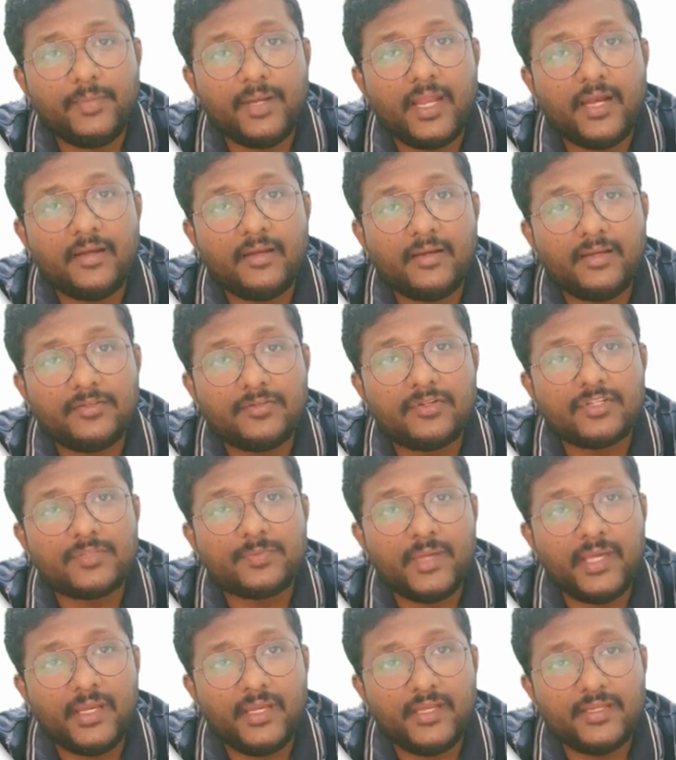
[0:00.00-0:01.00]
Plant Resource
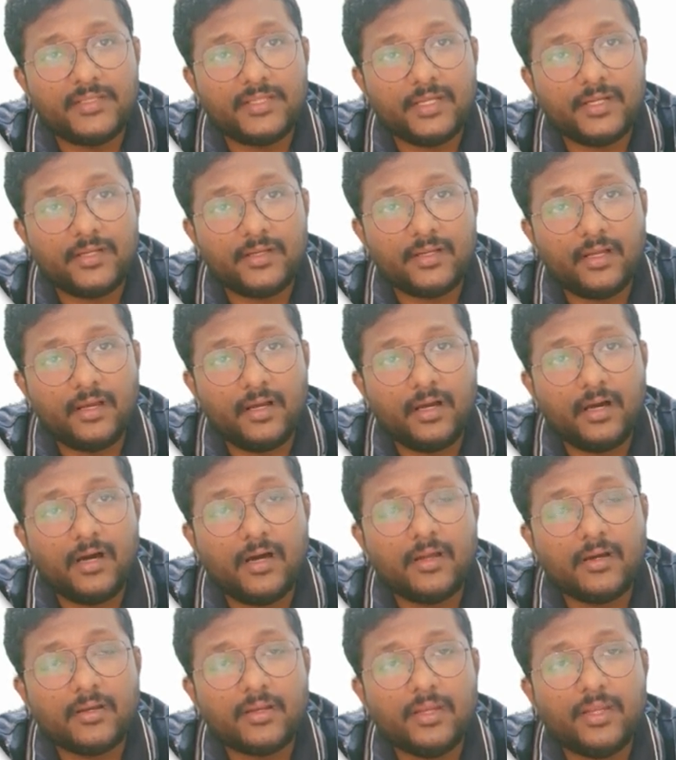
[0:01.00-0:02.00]
Manager,
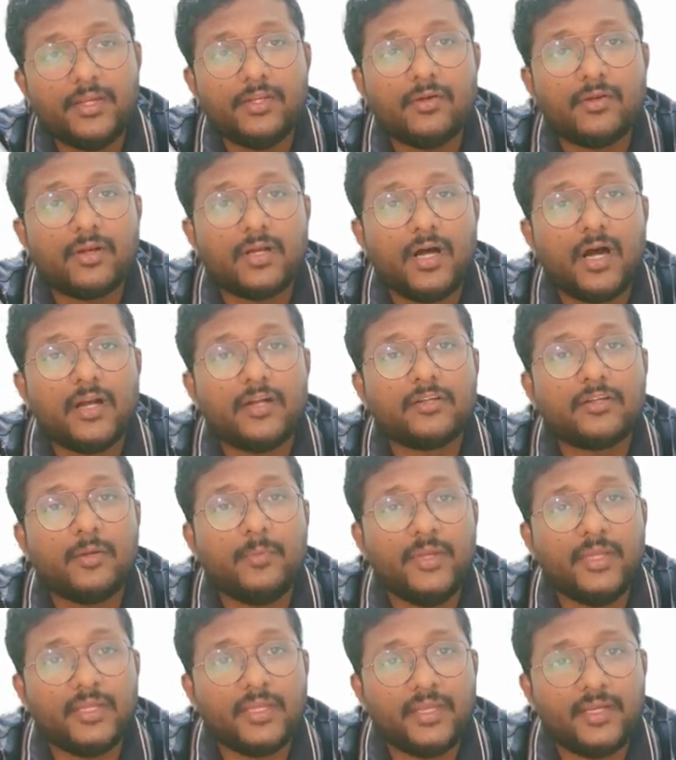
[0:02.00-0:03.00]
or in your HART
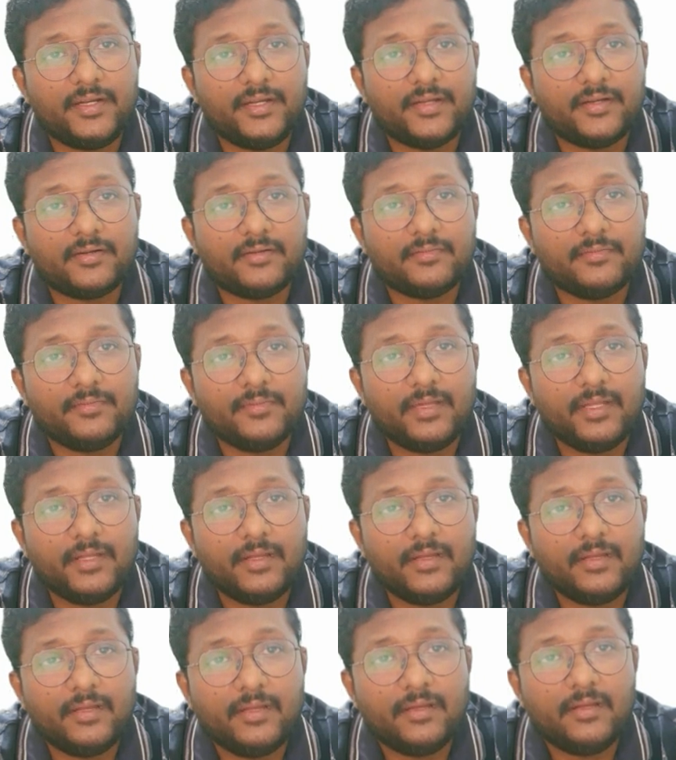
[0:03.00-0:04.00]
communicator.
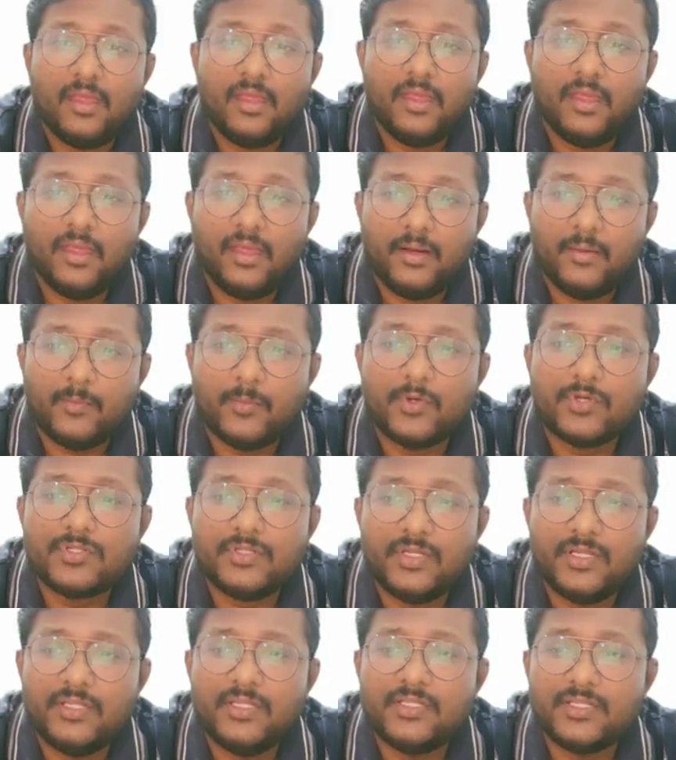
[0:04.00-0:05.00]
And
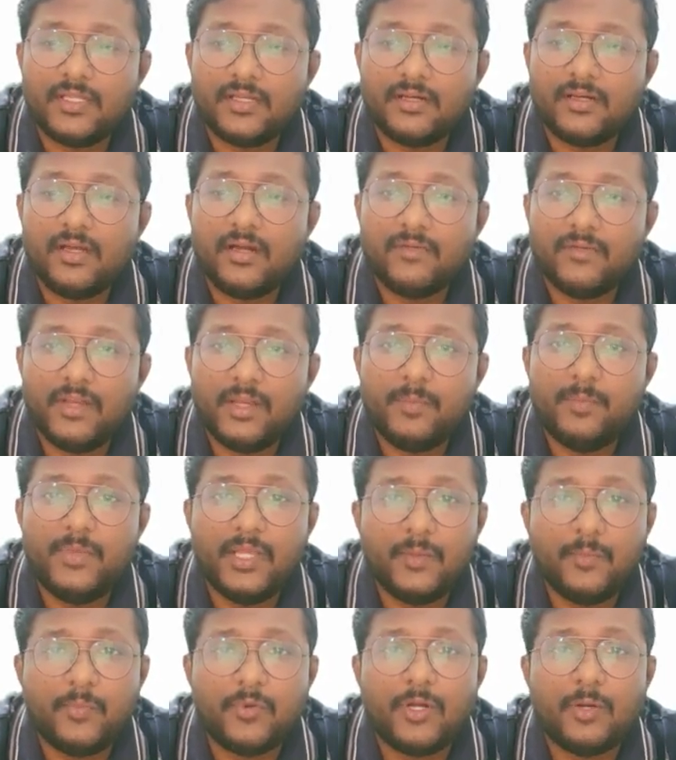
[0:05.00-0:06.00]
mostly these are not very
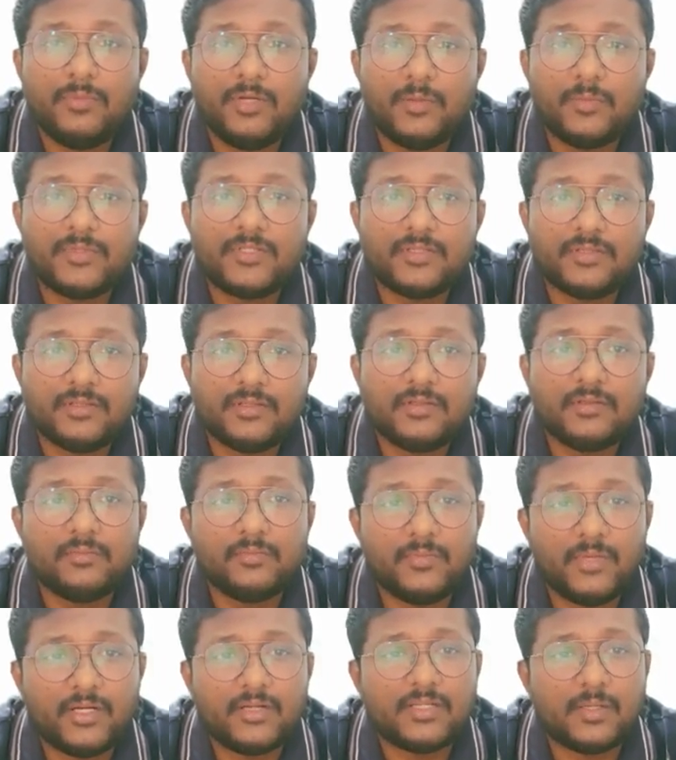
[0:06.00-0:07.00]
big problems,
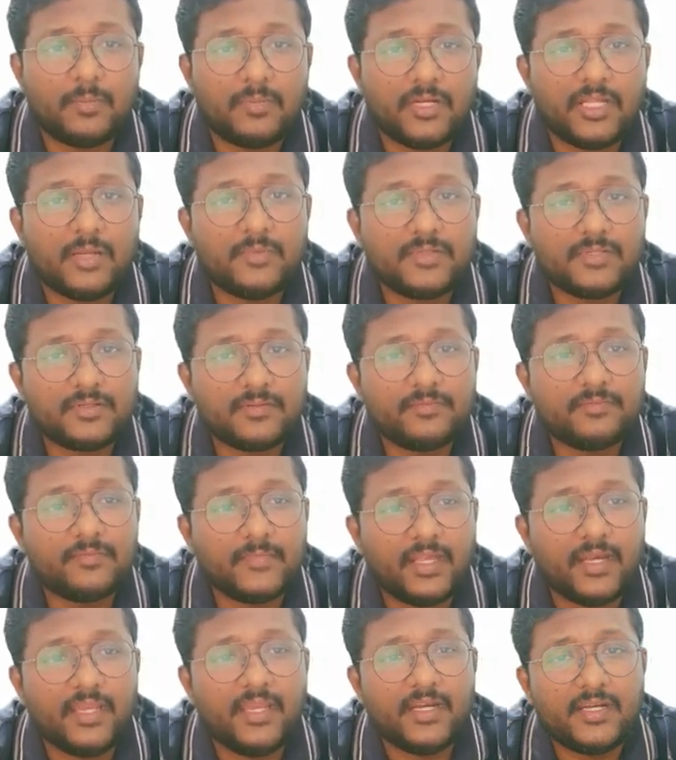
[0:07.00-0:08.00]
but sometimes
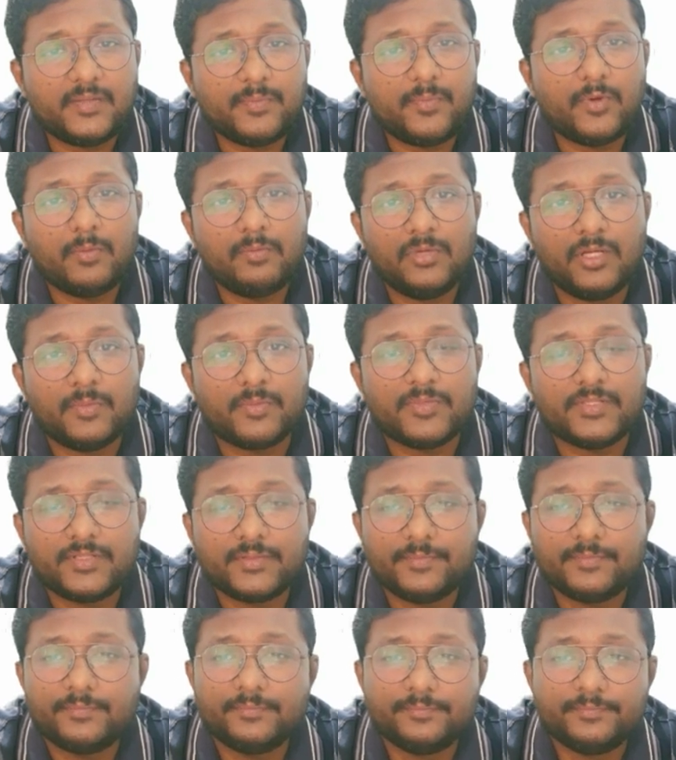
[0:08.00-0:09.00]
create problems.